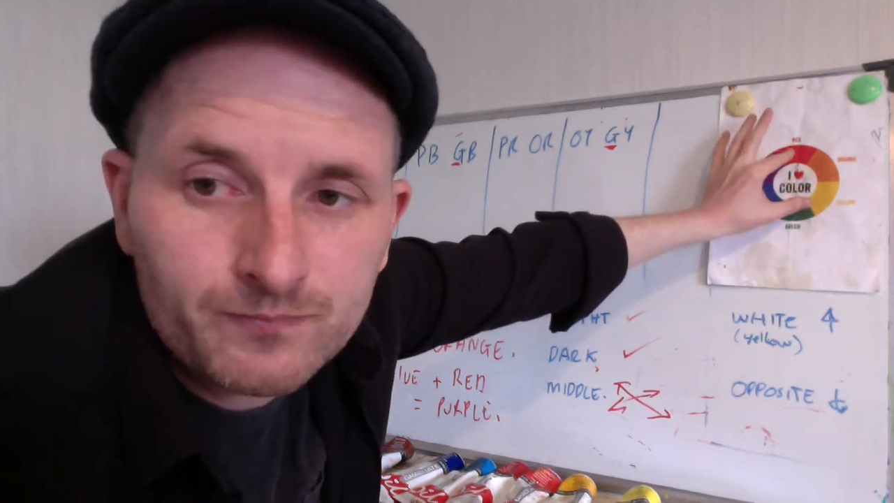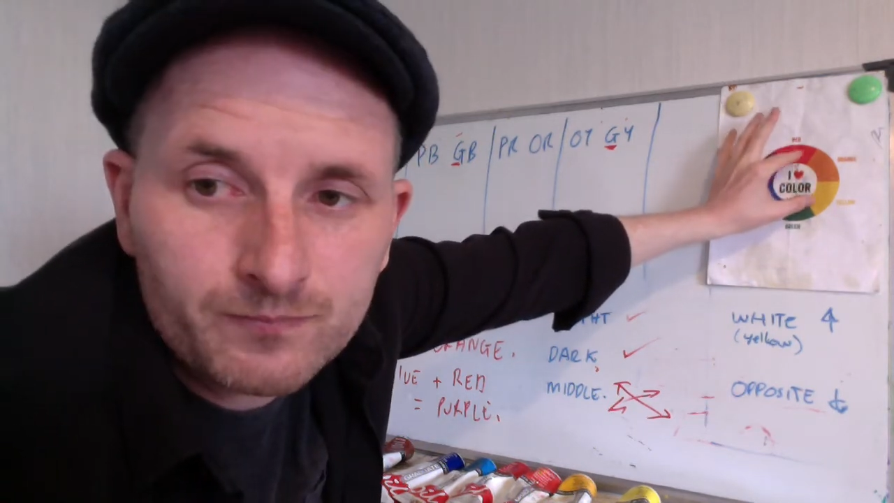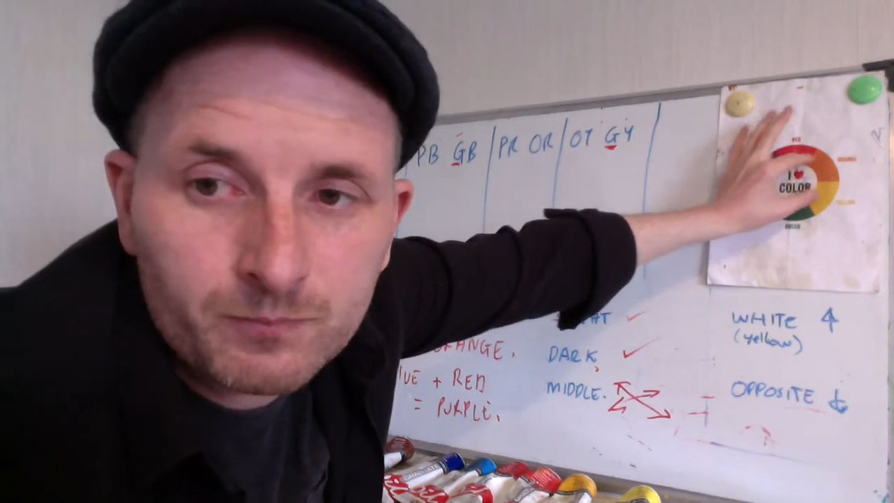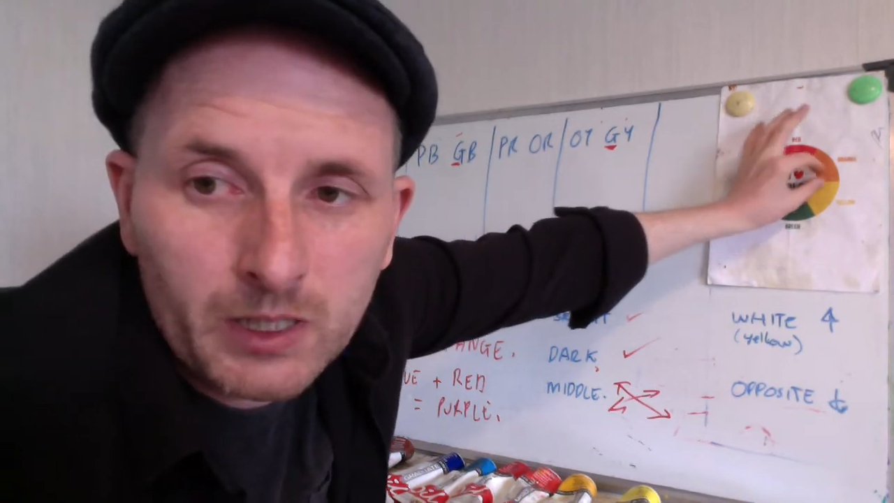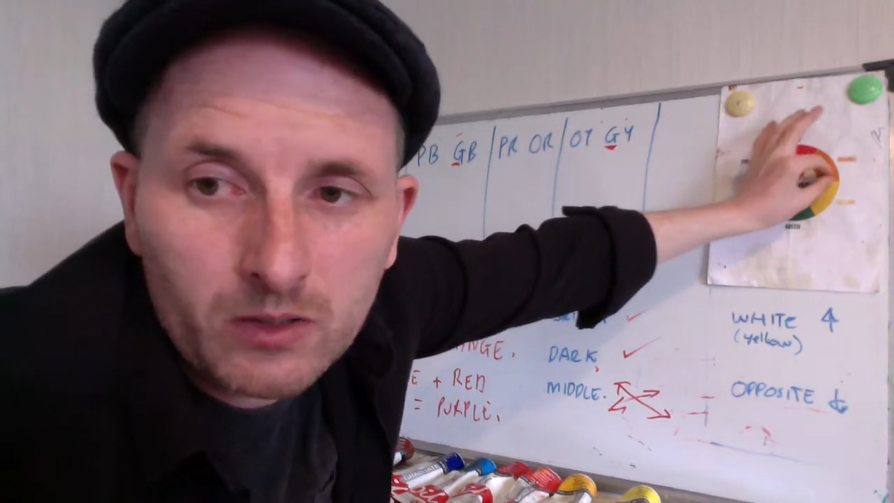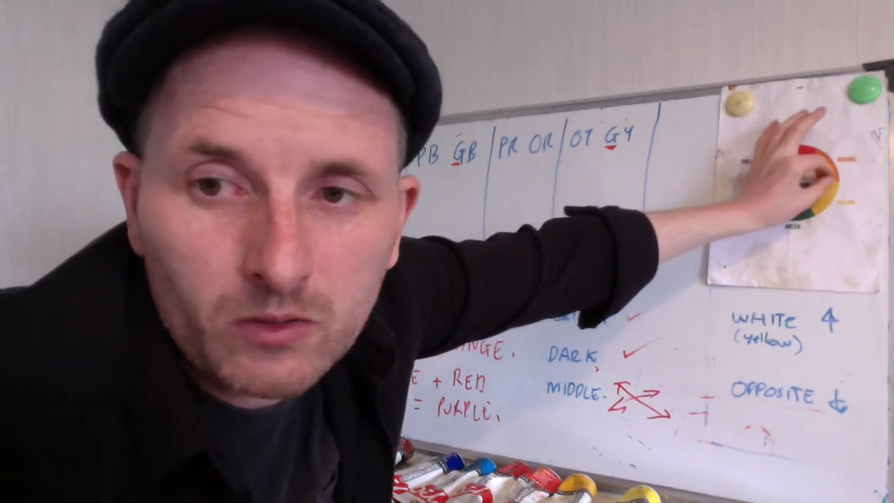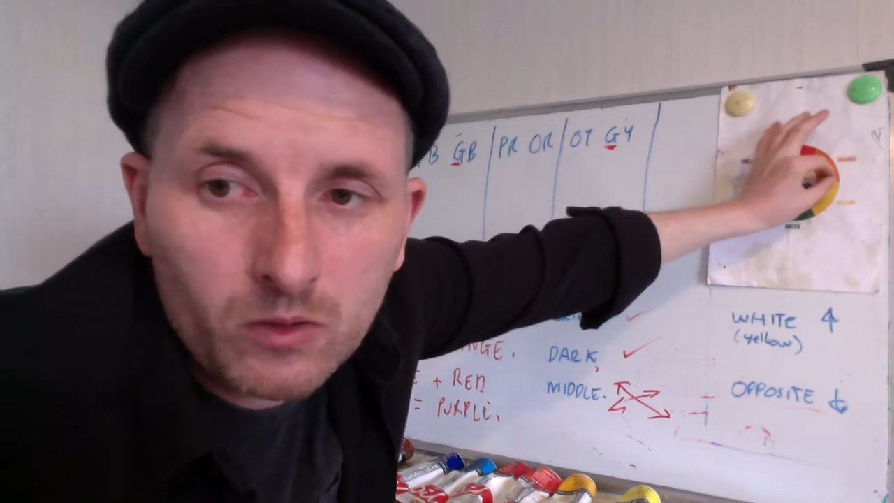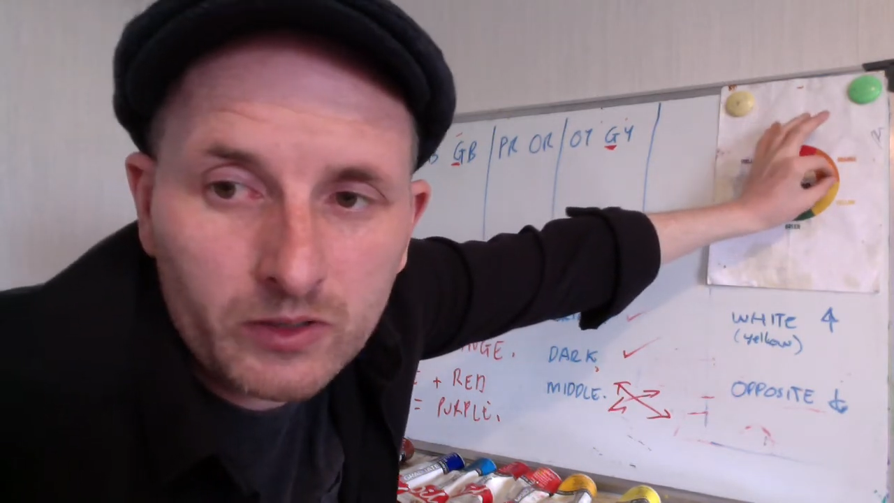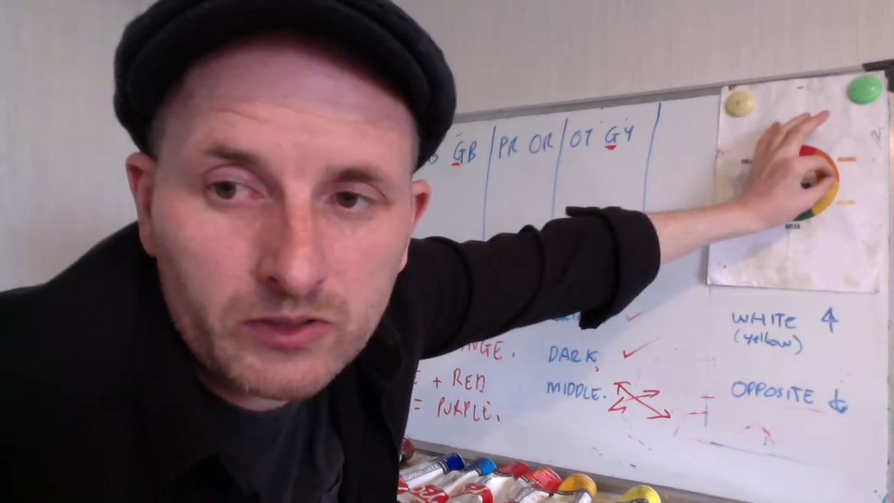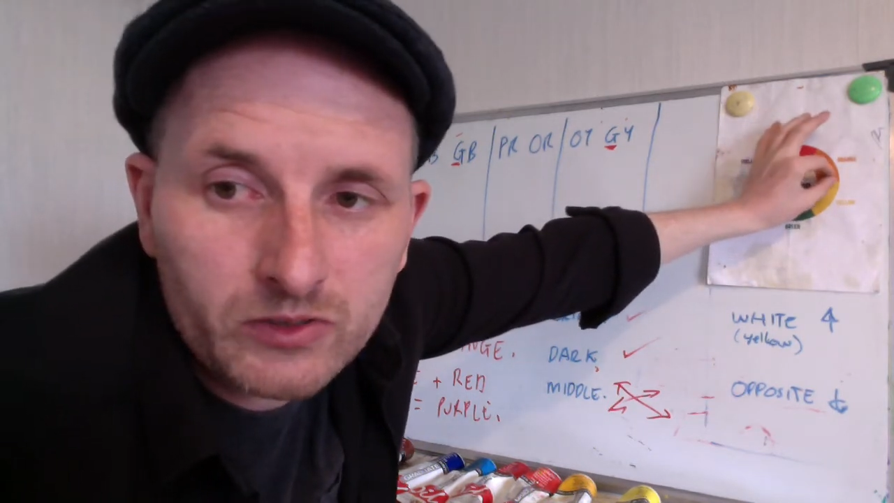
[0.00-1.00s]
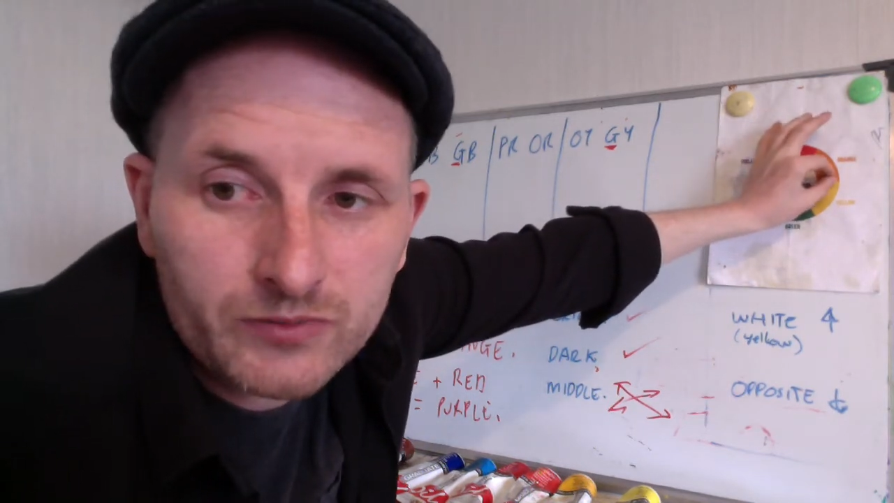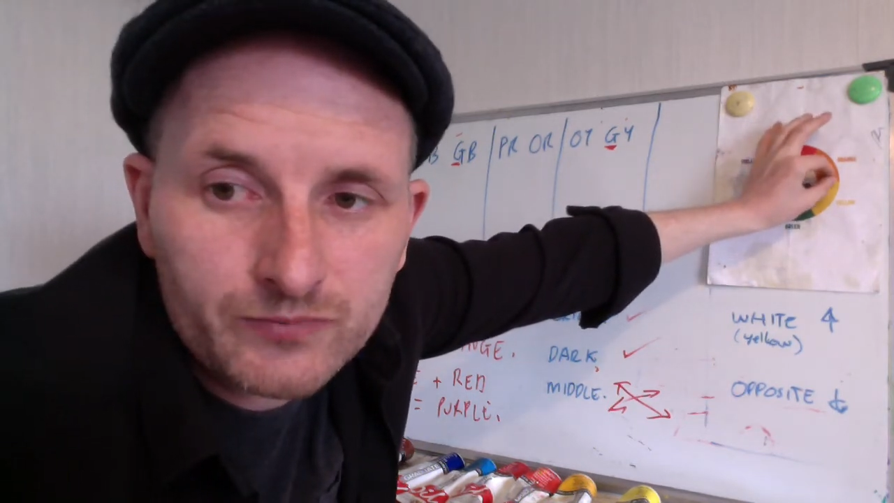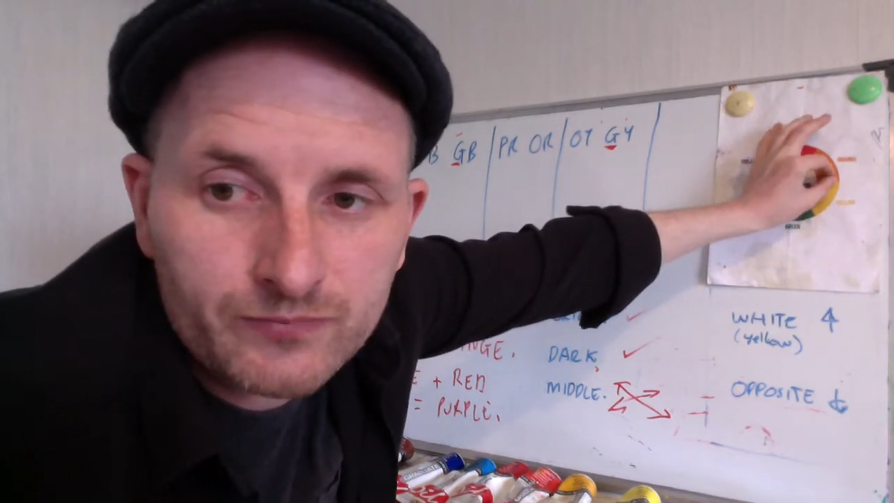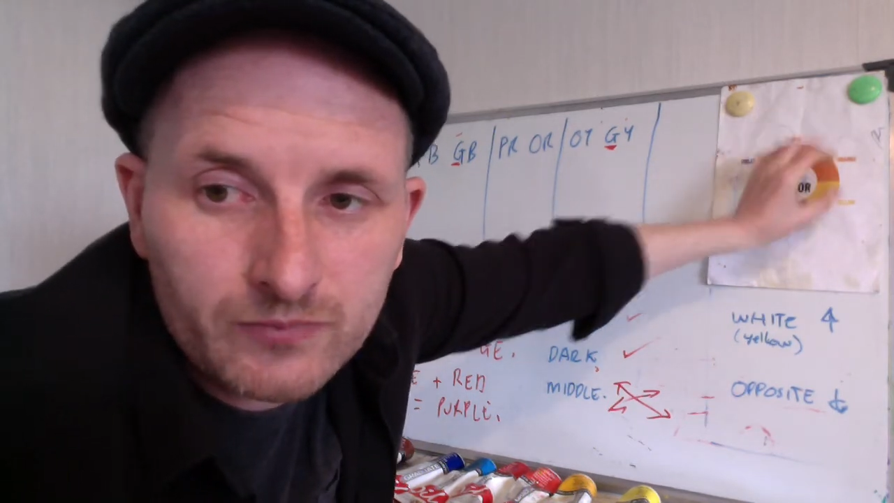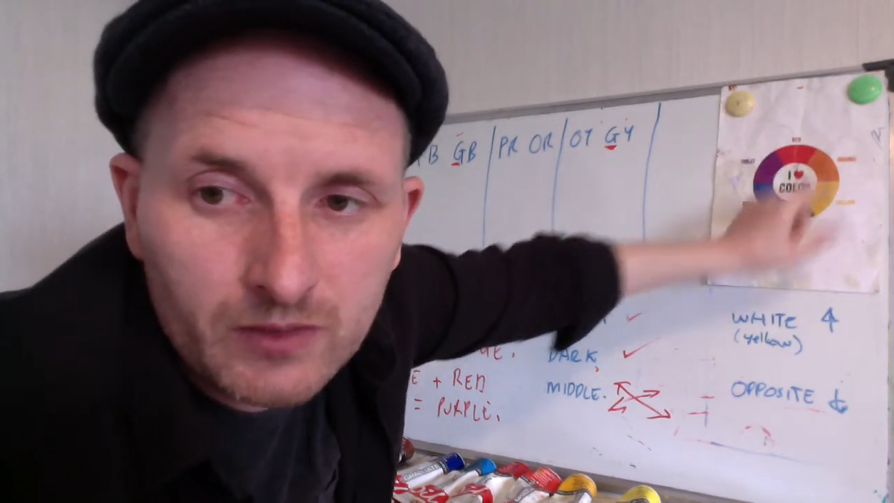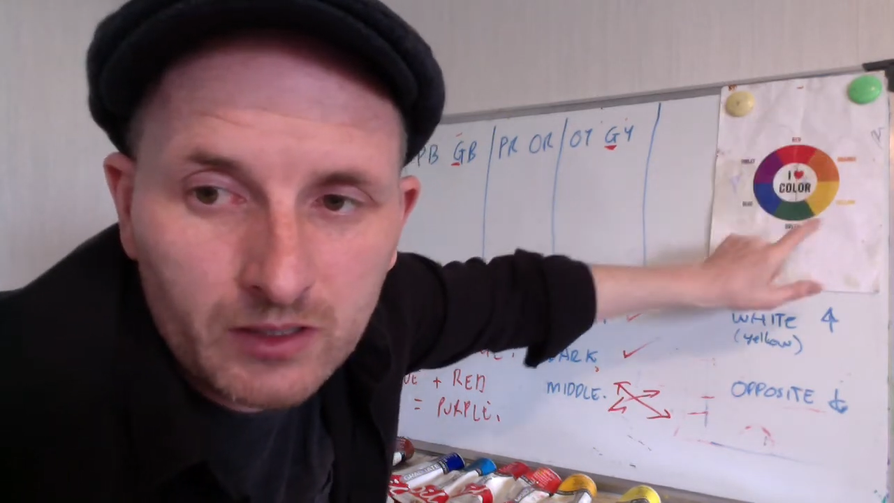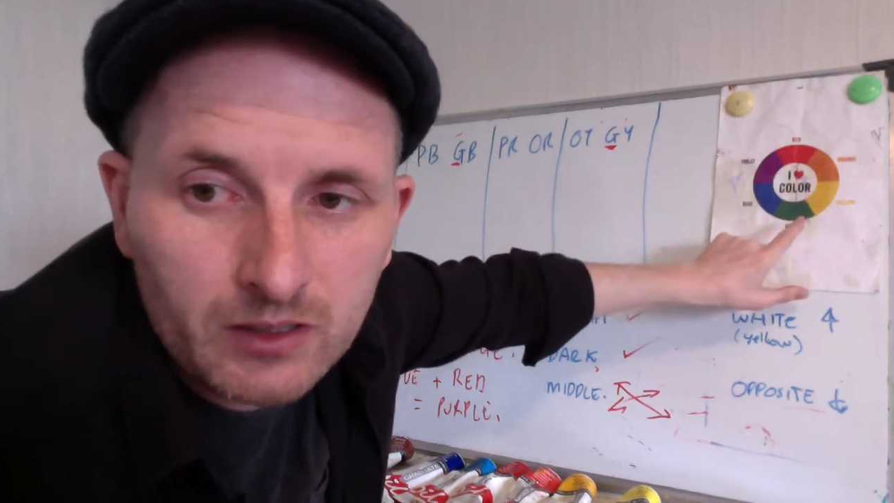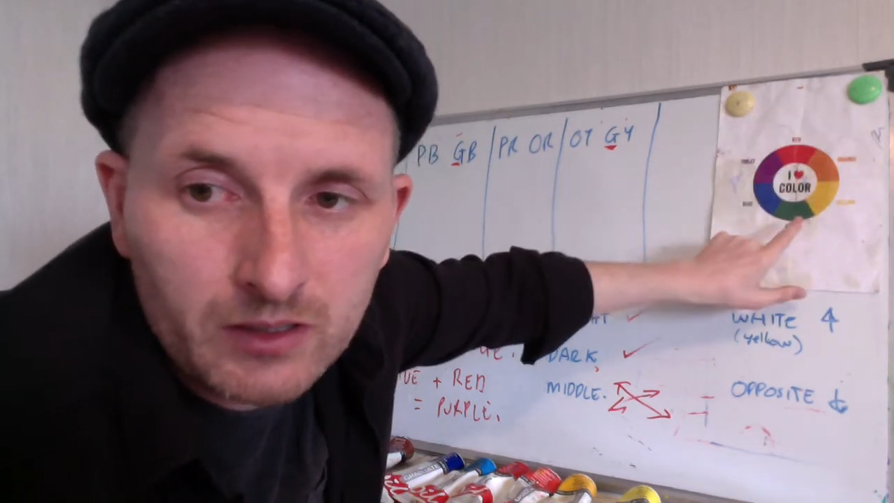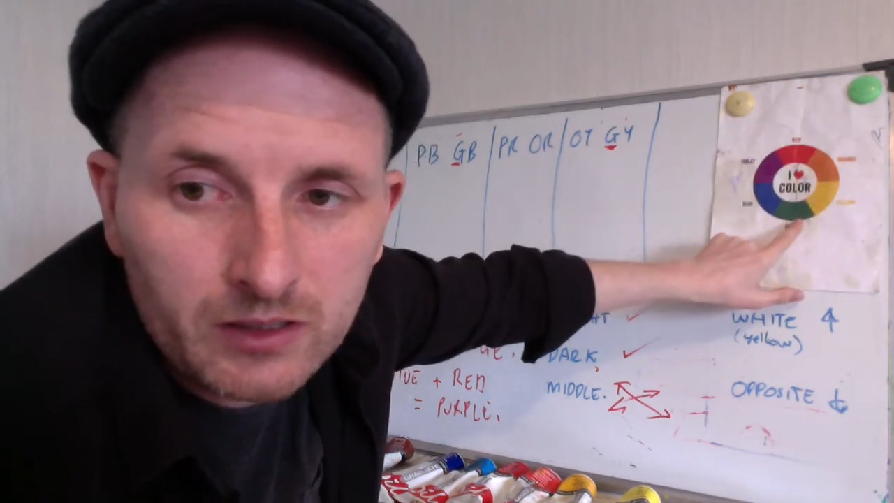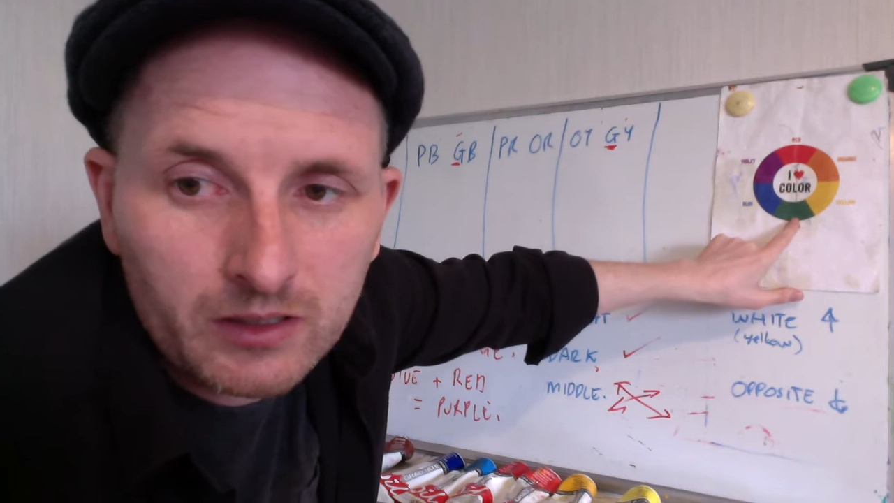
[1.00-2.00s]
make orange,
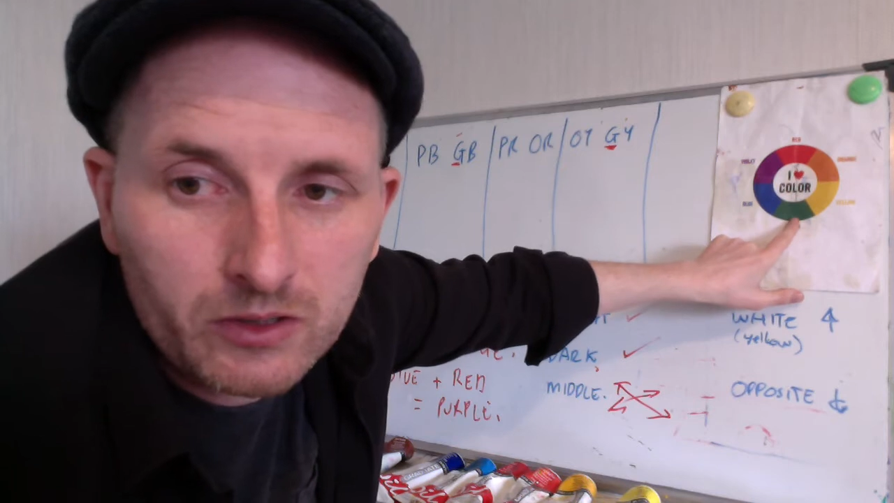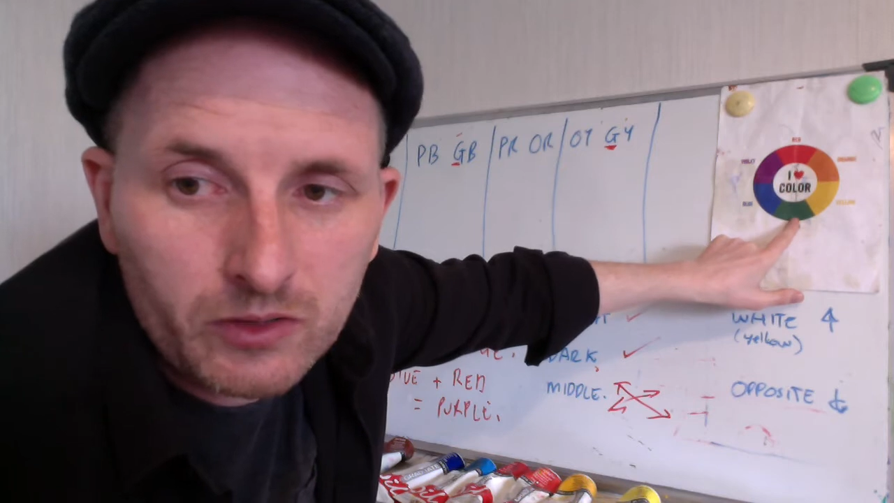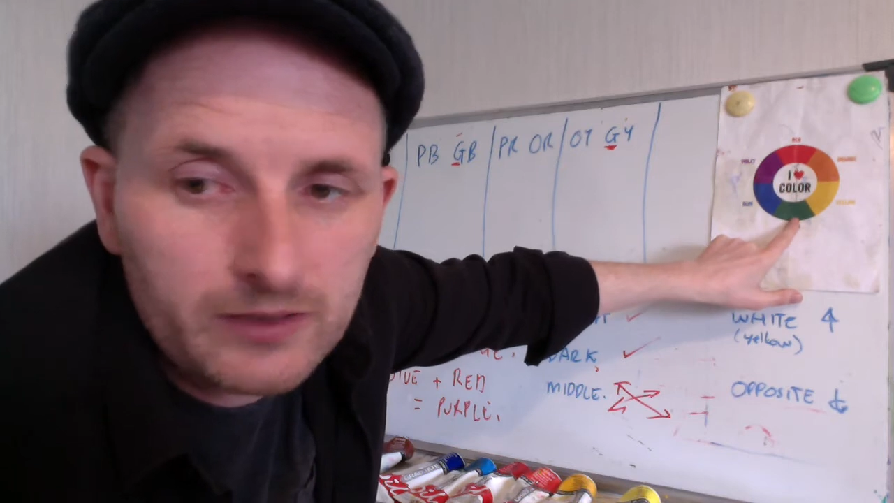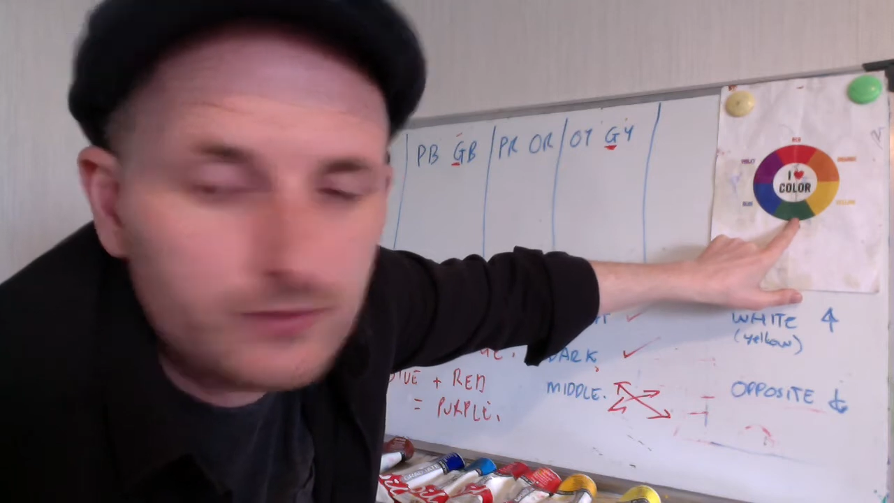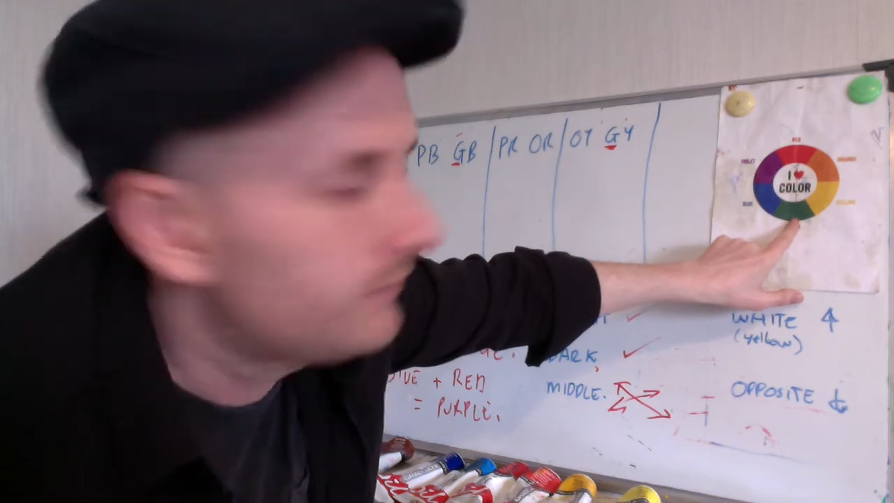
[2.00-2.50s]
and green,